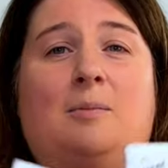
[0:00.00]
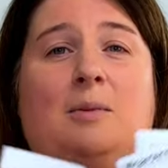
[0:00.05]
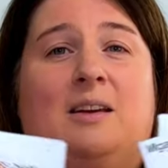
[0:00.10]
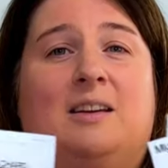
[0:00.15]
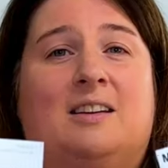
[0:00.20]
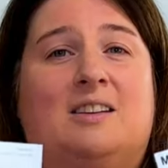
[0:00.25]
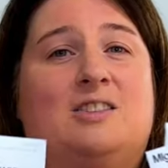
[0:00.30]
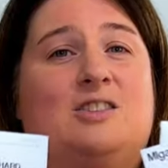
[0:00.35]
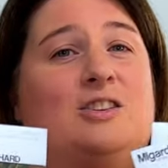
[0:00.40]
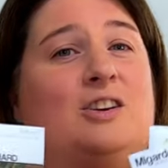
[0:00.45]

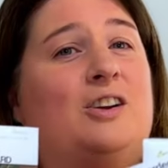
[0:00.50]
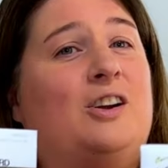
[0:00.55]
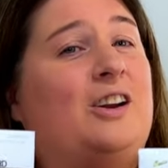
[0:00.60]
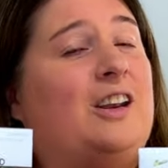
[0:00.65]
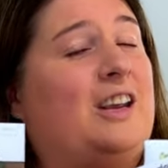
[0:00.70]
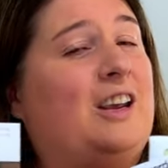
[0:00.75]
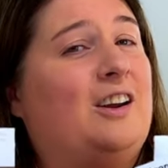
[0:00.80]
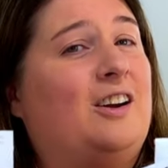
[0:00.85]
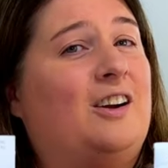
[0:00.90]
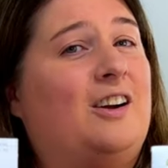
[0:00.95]
Because you're
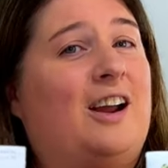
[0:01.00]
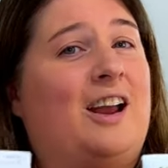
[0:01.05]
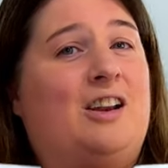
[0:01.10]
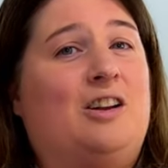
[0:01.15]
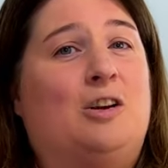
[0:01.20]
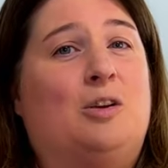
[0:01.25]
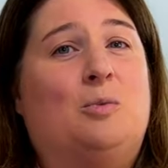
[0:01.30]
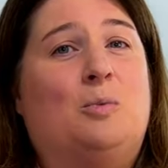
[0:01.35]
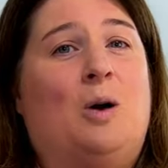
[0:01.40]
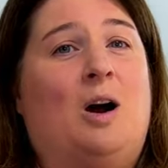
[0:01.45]
here and
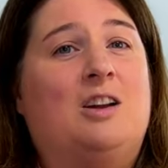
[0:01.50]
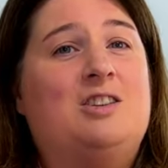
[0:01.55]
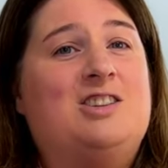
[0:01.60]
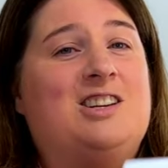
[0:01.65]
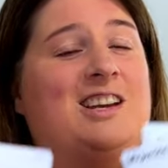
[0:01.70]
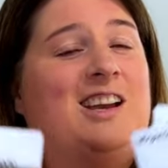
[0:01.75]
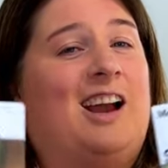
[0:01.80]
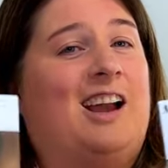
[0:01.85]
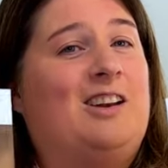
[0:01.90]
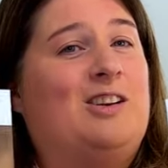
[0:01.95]
you're
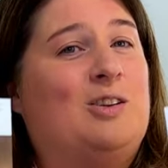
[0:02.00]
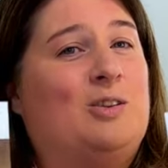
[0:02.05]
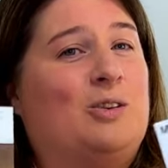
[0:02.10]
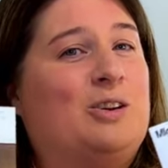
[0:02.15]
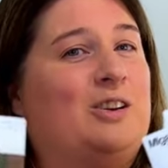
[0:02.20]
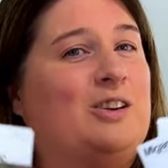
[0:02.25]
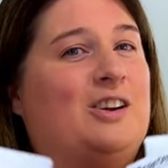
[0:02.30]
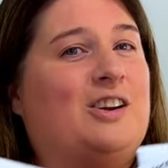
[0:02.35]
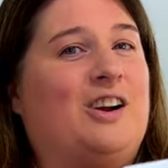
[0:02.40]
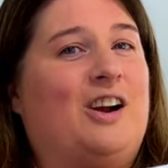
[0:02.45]
watching. I know you're a